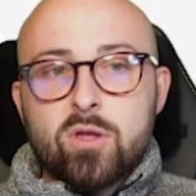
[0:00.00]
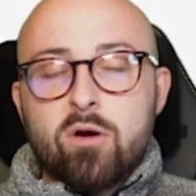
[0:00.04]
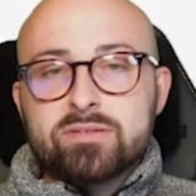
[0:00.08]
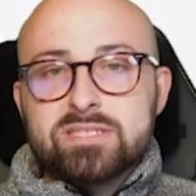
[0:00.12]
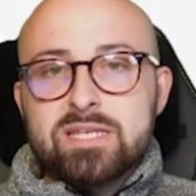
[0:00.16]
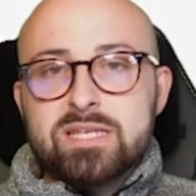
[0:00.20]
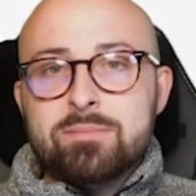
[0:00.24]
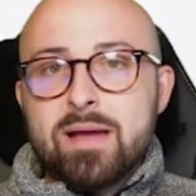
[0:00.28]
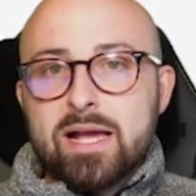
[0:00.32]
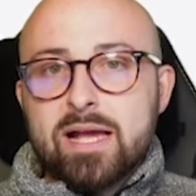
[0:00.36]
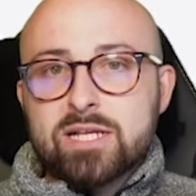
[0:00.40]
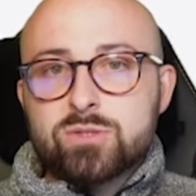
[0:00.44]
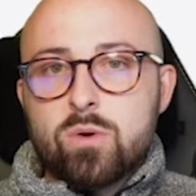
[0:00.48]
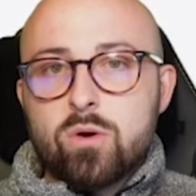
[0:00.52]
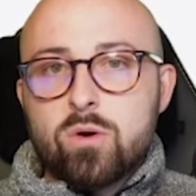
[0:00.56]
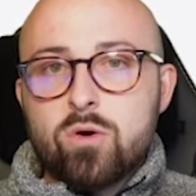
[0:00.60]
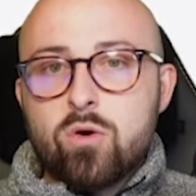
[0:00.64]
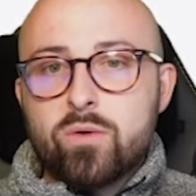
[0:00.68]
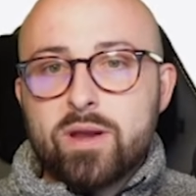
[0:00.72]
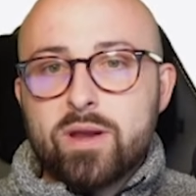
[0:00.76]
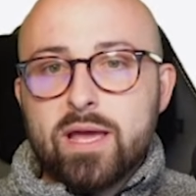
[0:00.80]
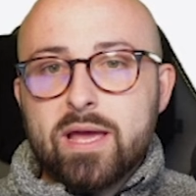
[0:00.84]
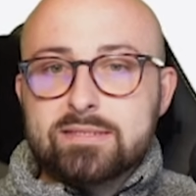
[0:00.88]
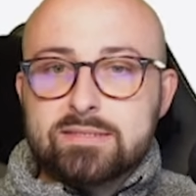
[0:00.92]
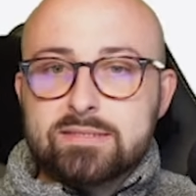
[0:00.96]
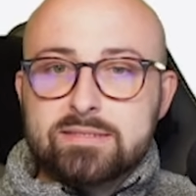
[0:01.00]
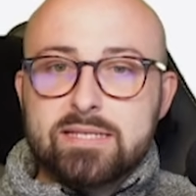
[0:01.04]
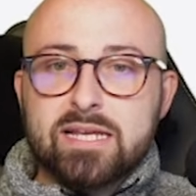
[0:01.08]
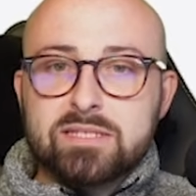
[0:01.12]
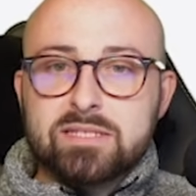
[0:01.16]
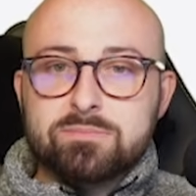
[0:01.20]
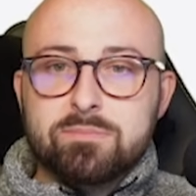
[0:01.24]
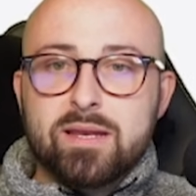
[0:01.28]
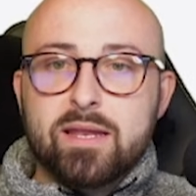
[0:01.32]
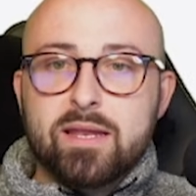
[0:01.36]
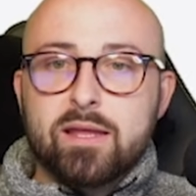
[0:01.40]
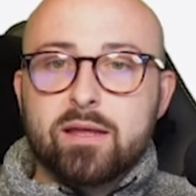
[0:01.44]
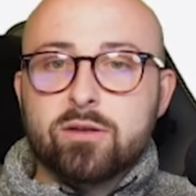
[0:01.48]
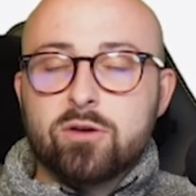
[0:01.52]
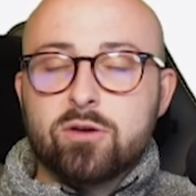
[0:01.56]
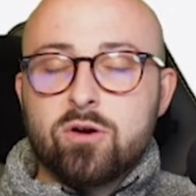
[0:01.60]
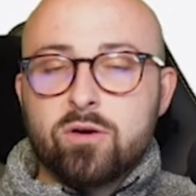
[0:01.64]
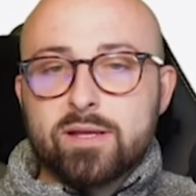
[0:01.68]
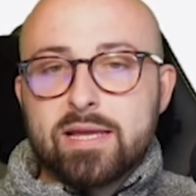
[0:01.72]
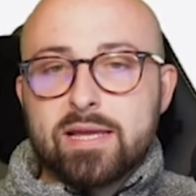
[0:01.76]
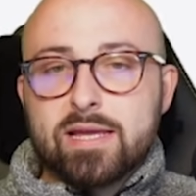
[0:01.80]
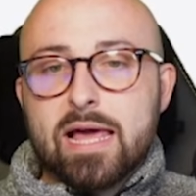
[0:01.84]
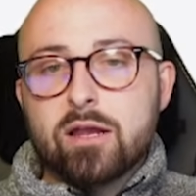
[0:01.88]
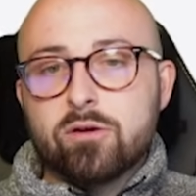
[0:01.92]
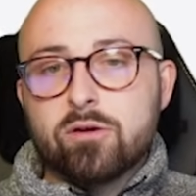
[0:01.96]
obviously Maxwell Cornet is 6 million,
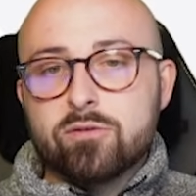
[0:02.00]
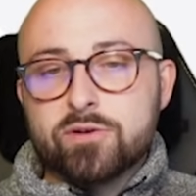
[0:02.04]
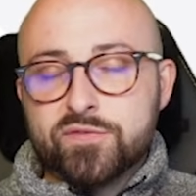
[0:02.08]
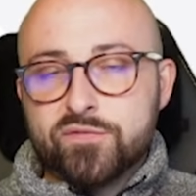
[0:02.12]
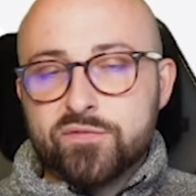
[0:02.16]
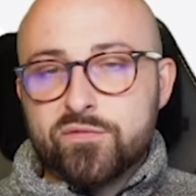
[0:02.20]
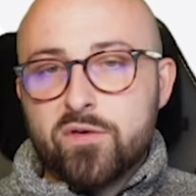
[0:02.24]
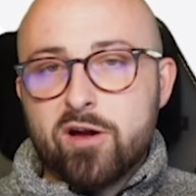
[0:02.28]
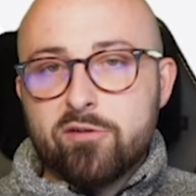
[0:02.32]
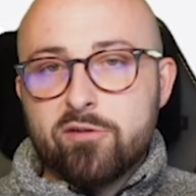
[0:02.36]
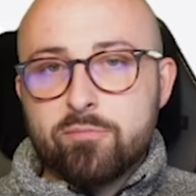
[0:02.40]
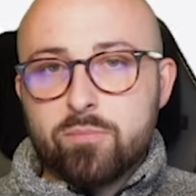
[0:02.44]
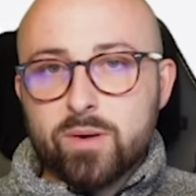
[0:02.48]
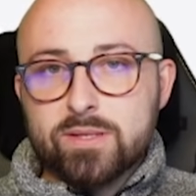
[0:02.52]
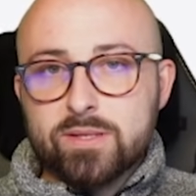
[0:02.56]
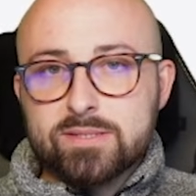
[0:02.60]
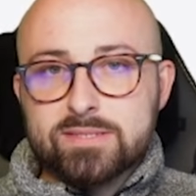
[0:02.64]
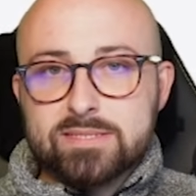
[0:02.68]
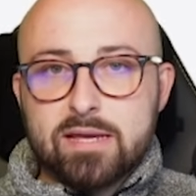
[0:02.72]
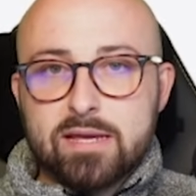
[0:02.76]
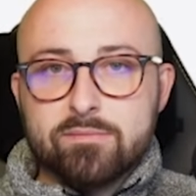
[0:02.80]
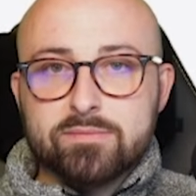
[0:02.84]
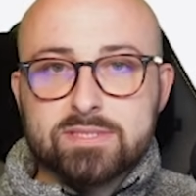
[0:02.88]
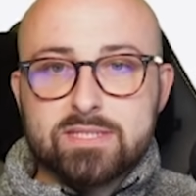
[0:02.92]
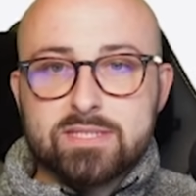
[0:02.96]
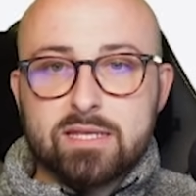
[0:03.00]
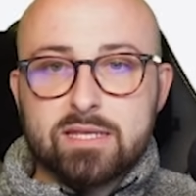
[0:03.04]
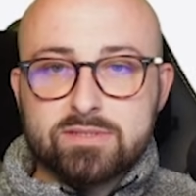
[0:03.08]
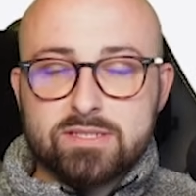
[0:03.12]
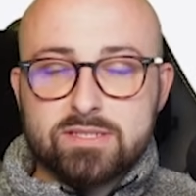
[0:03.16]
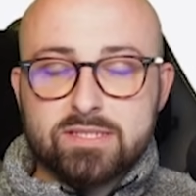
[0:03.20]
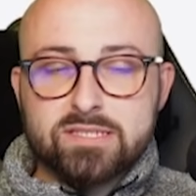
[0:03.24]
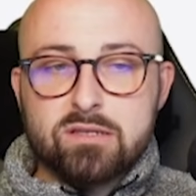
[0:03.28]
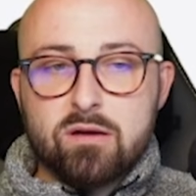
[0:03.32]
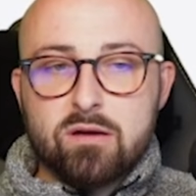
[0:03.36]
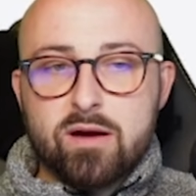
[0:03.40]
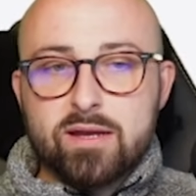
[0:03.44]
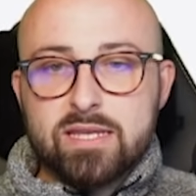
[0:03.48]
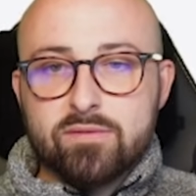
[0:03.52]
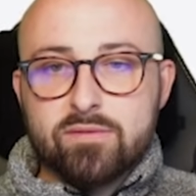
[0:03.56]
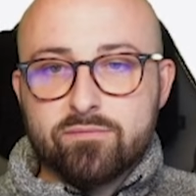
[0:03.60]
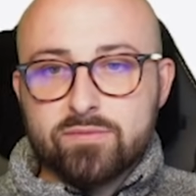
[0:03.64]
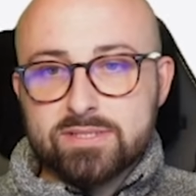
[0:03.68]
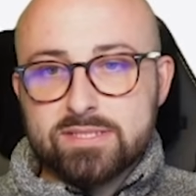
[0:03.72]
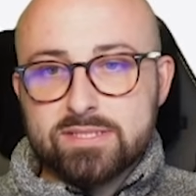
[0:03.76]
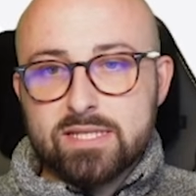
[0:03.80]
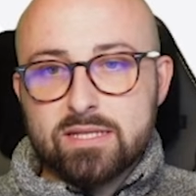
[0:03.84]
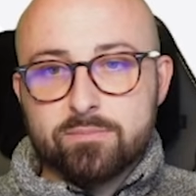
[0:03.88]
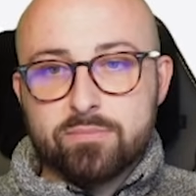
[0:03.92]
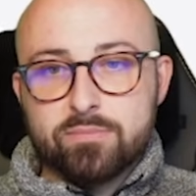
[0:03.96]
Conor Gallagher is 5.7. So there is a slight
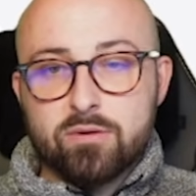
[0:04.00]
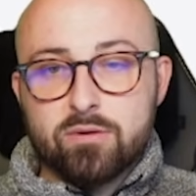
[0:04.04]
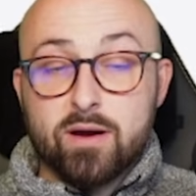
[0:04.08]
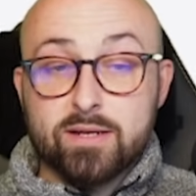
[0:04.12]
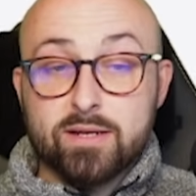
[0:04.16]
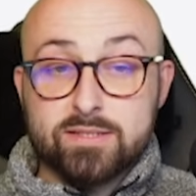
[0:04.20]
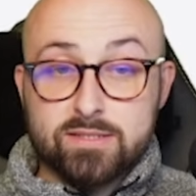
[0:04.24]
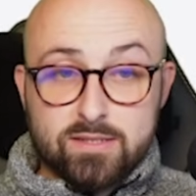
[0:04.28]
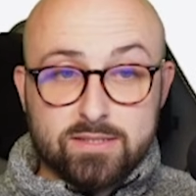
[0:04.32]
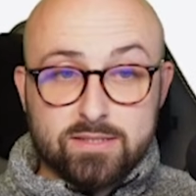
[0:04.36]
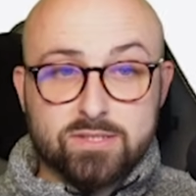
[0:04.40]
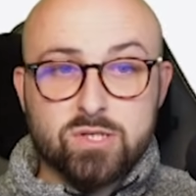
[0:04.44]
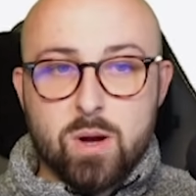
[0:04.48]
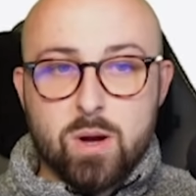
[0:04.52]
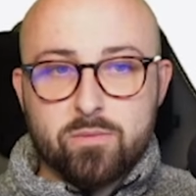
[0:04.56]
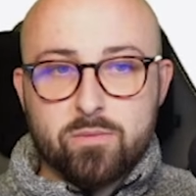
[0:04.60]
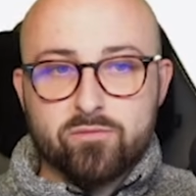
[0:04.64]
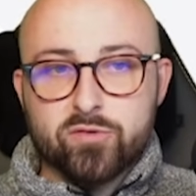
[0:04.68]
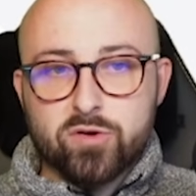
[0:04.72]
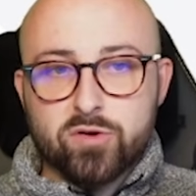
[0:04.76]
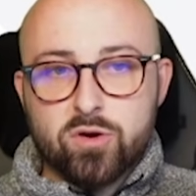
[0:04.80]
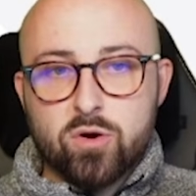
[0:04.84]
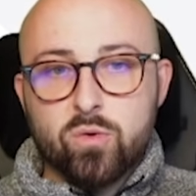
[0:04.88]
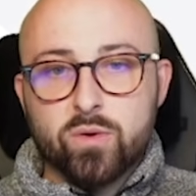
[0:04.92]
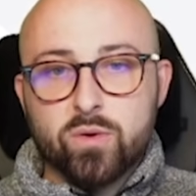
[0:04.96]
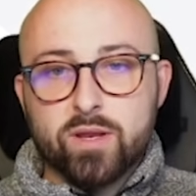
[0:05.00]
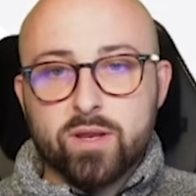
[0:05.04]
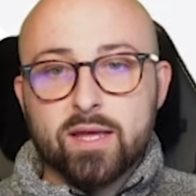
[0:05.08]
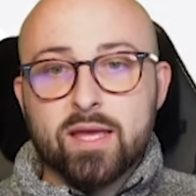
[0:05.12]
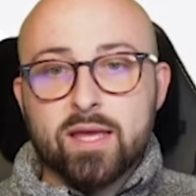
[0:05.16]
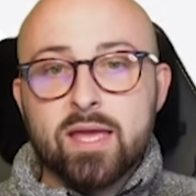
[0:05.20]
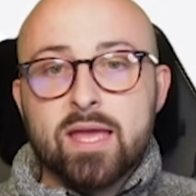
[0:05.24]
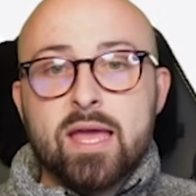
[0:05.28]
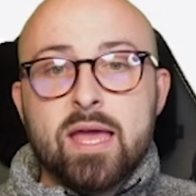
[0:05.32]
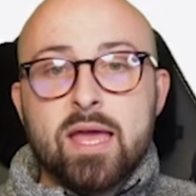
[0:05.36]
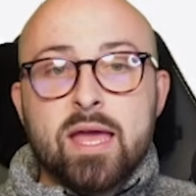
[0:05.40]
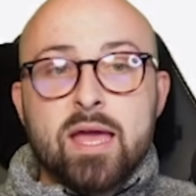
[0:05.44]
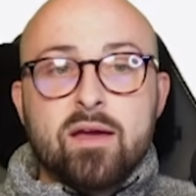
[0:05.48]
difference in the price at the time of recording.